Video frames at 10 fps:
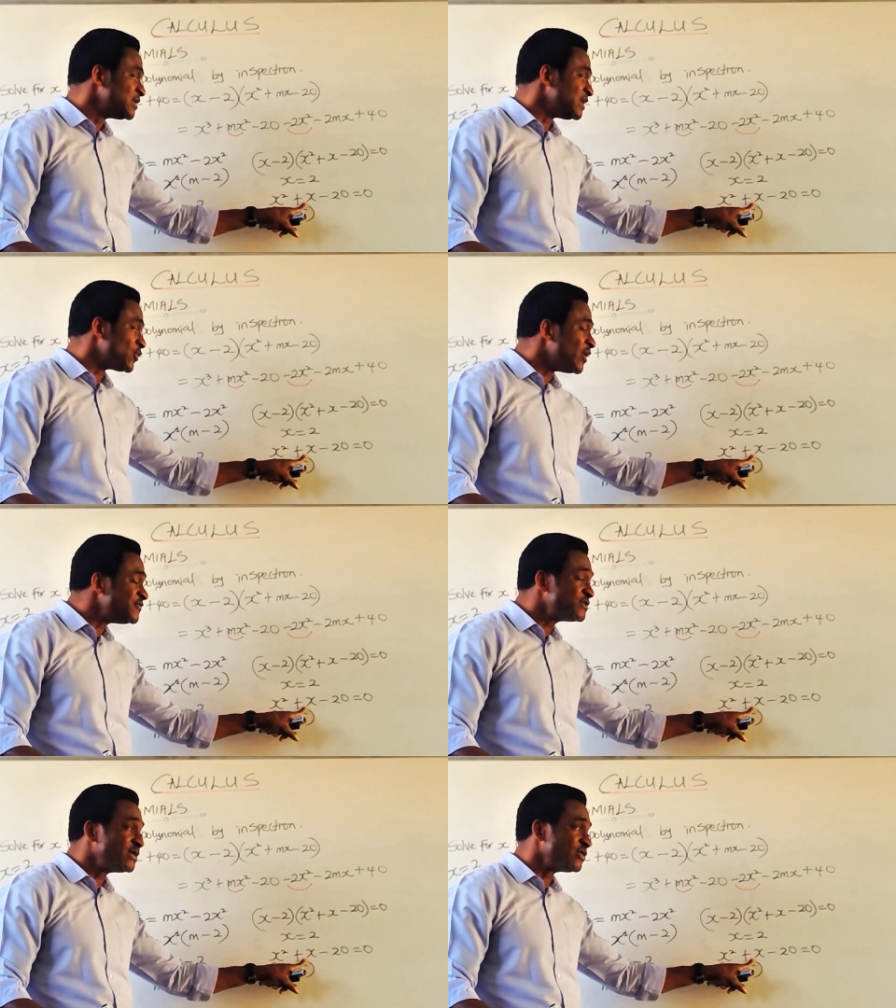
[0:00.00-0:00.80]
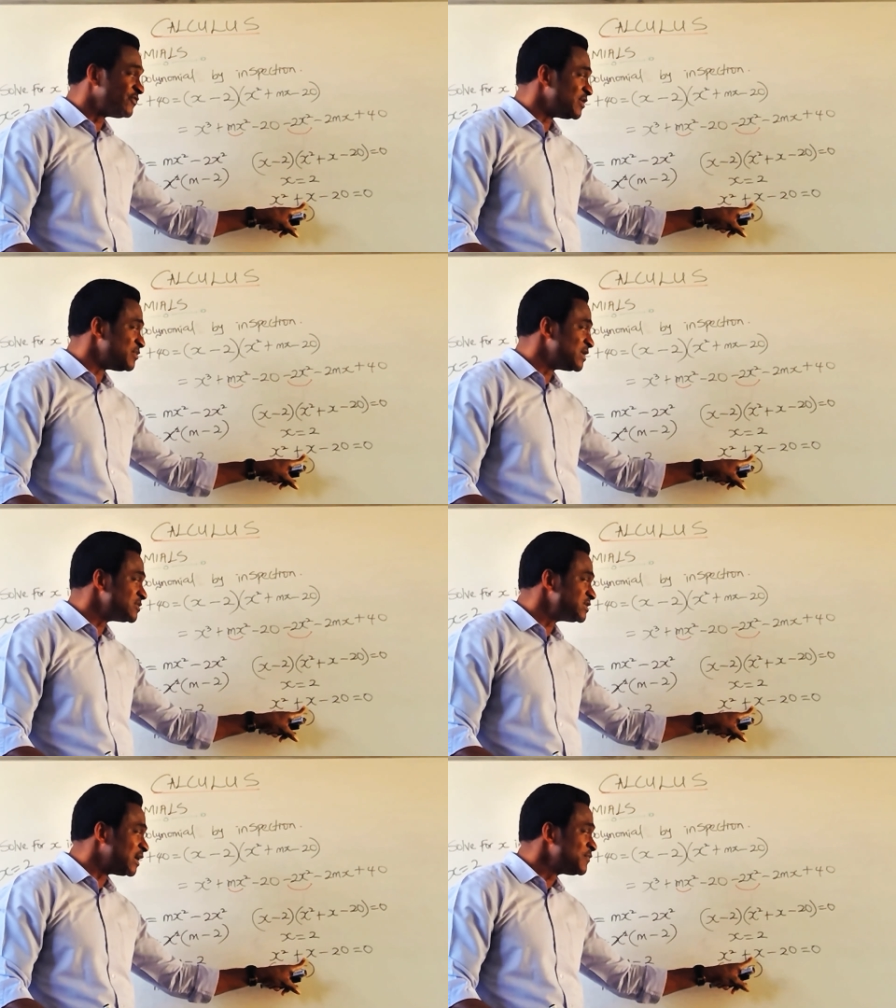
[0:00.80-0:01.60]
the coefficient of the
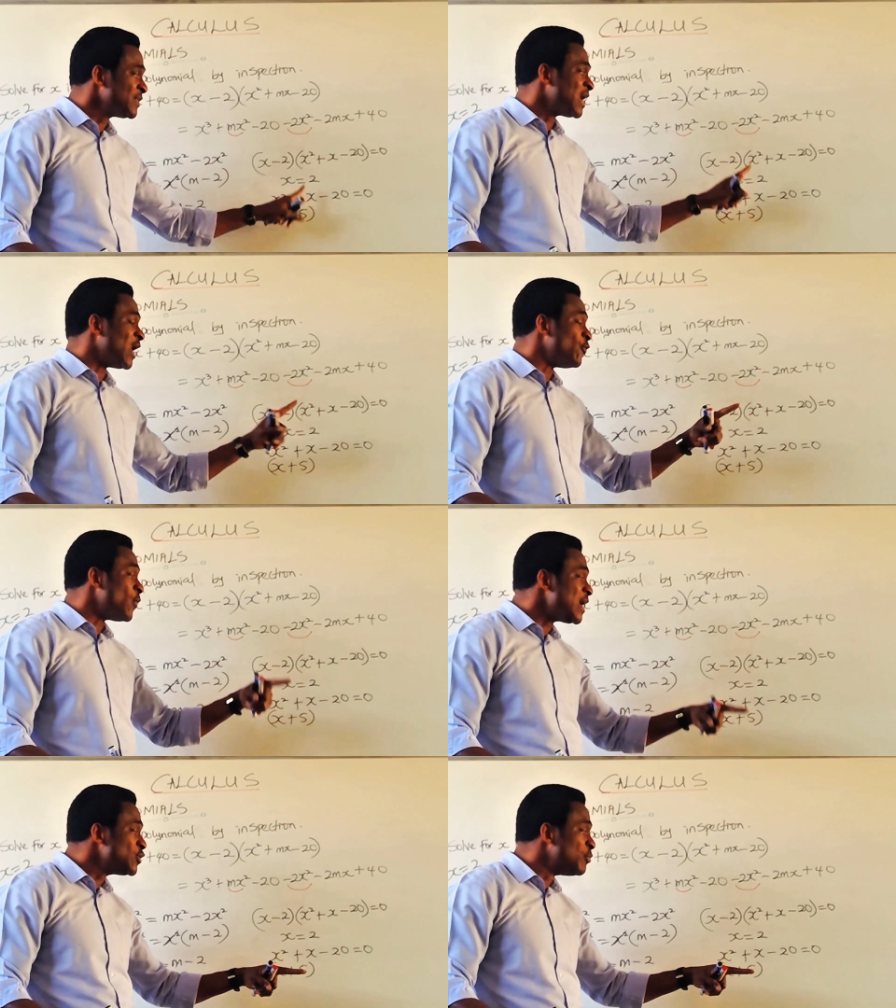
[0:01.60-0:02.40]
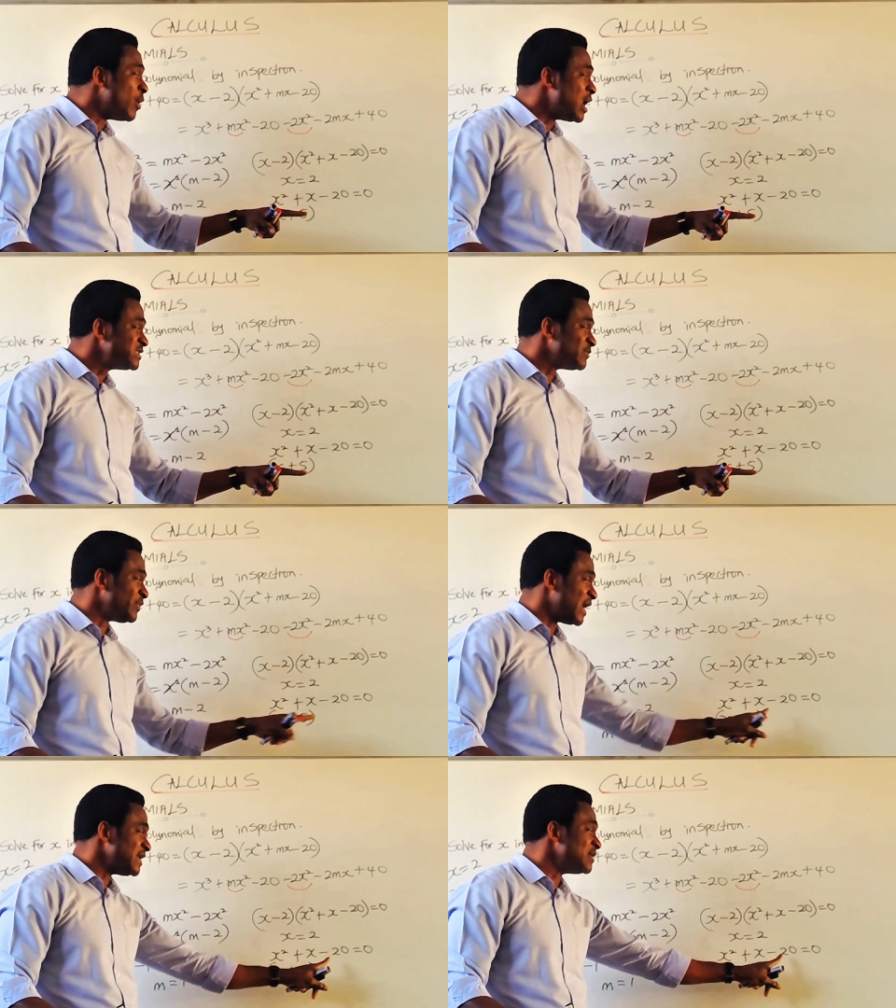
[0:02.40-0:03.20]
middle term, and when you
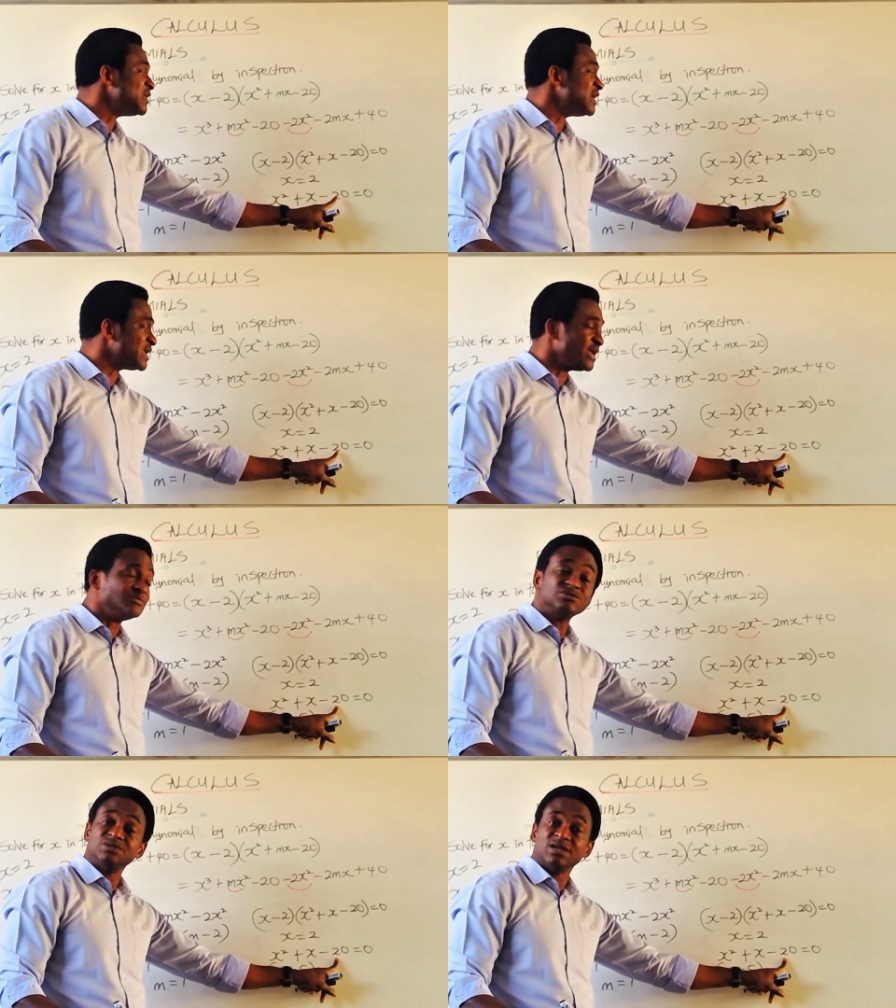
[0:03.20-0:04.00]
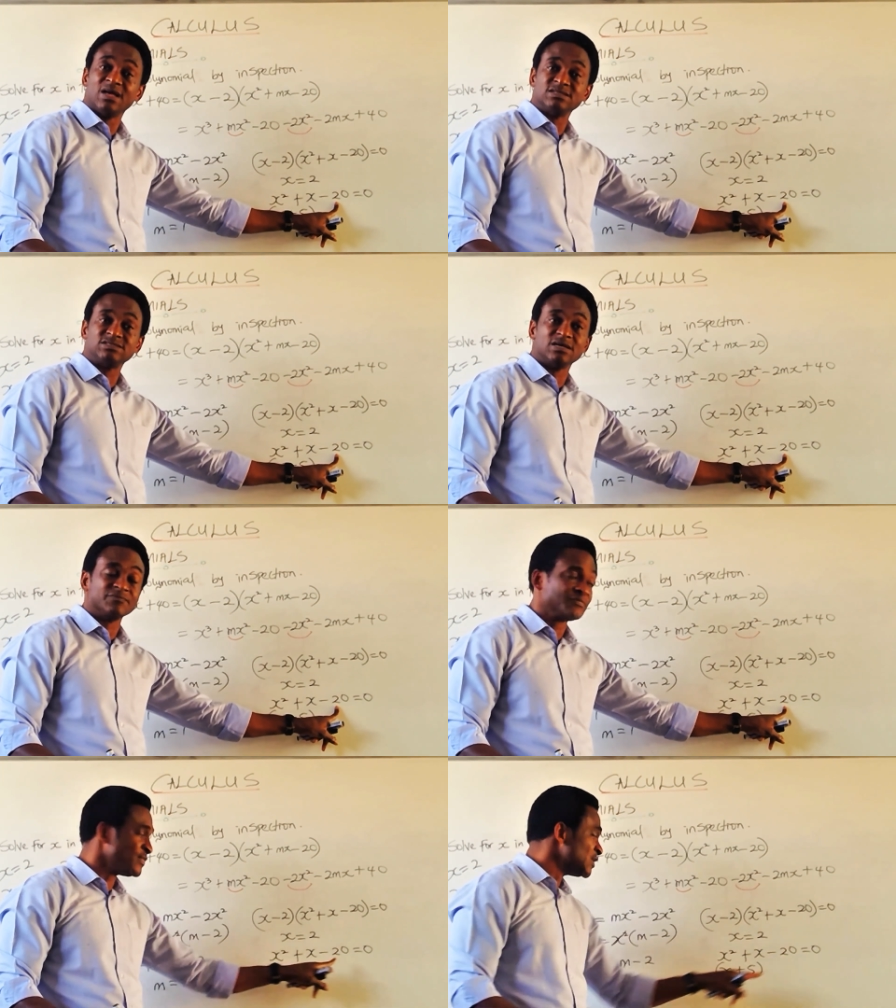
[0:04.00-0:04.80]
multiply them, it gives you the last
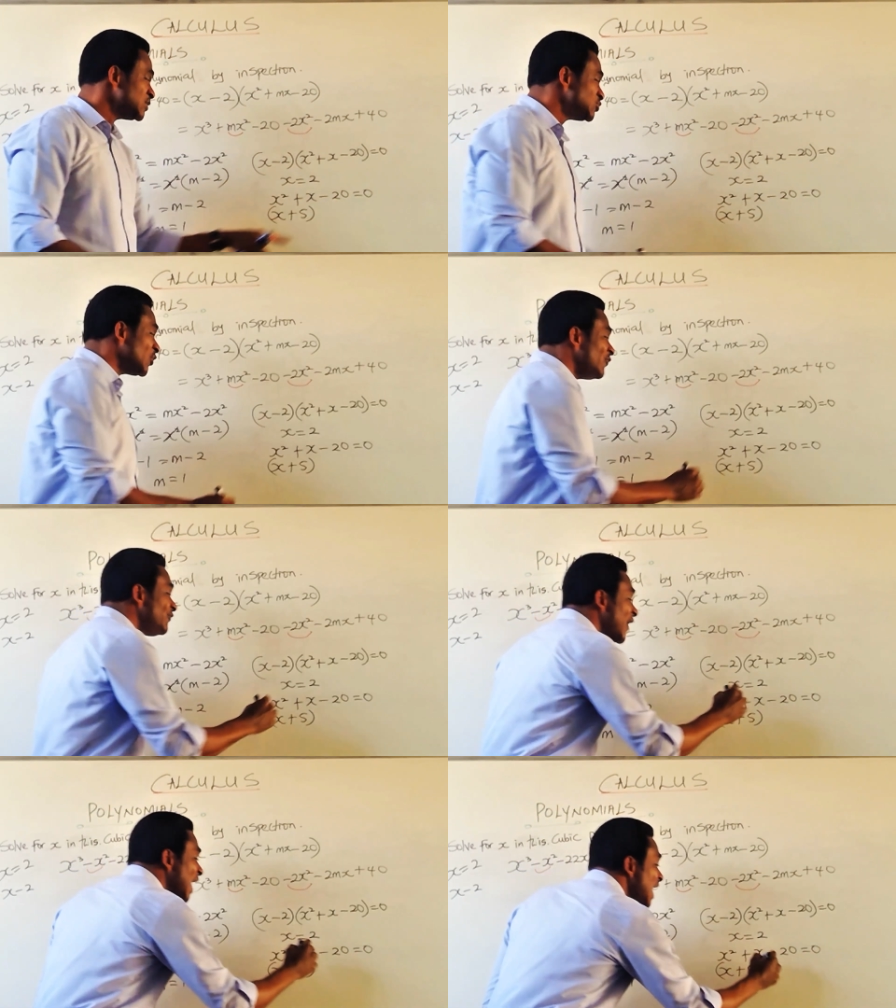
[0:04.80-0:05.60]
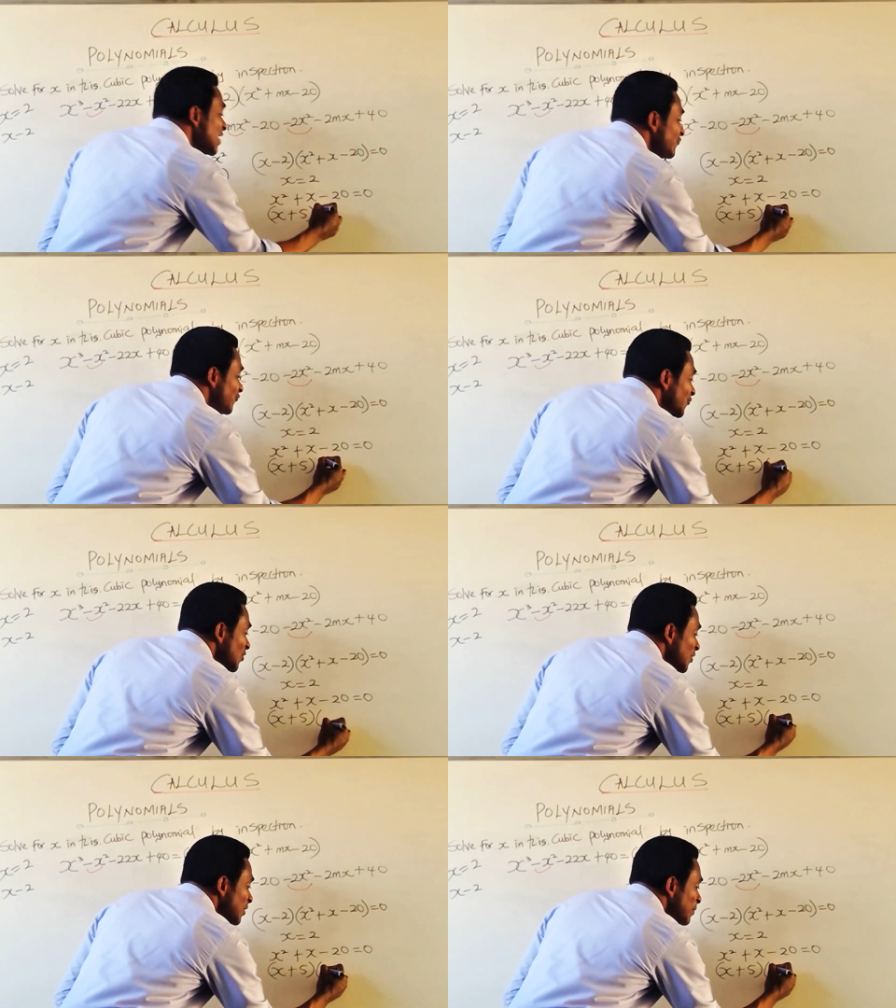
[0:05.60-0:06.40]
term. So
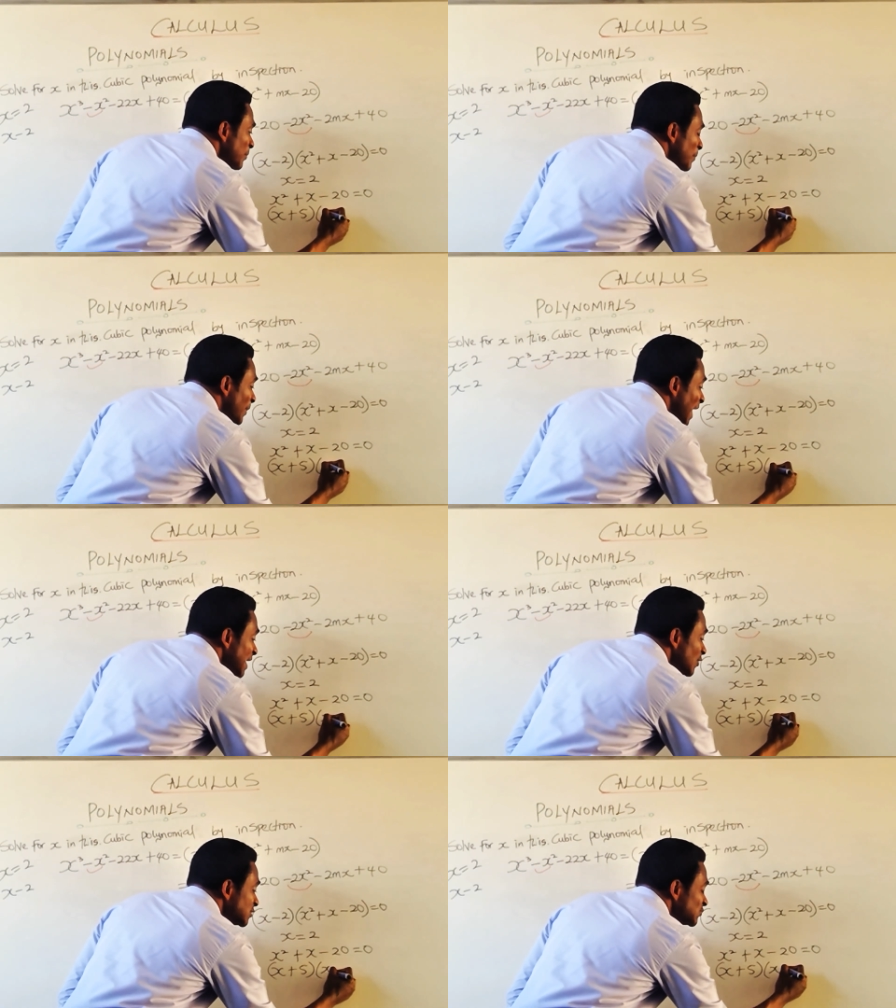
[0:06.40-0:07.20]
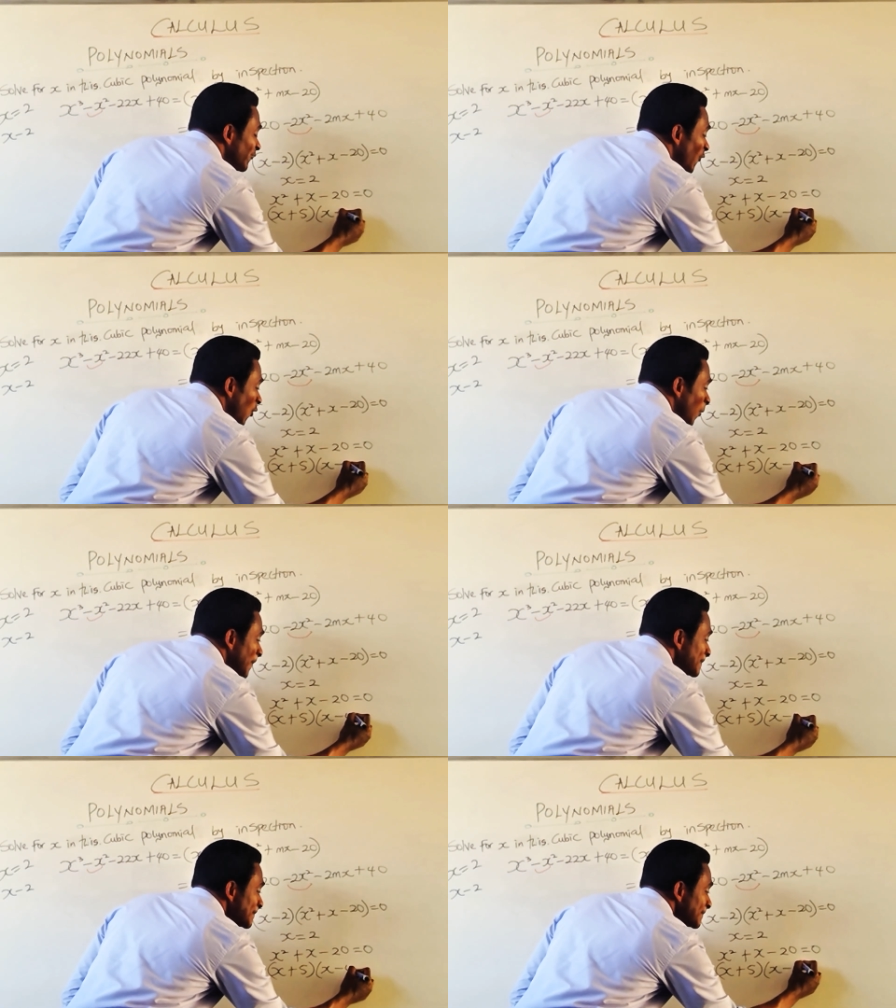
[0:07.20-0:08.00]
5 minus
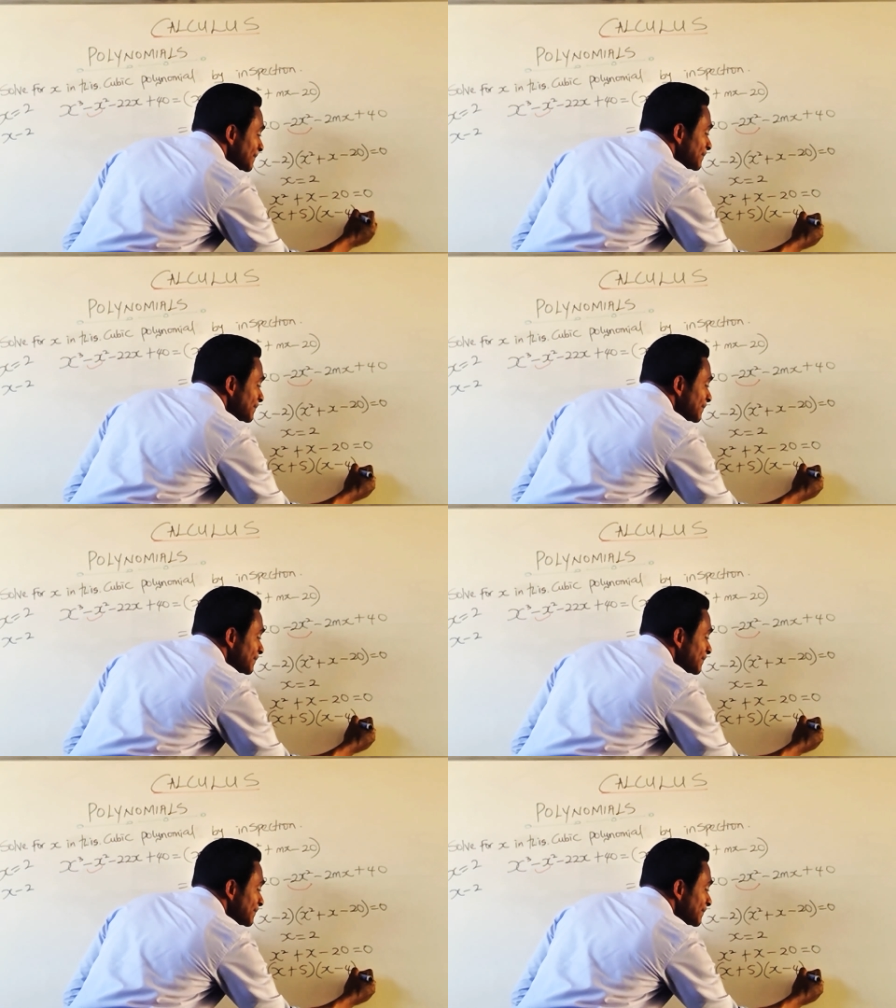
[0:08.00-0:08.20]
4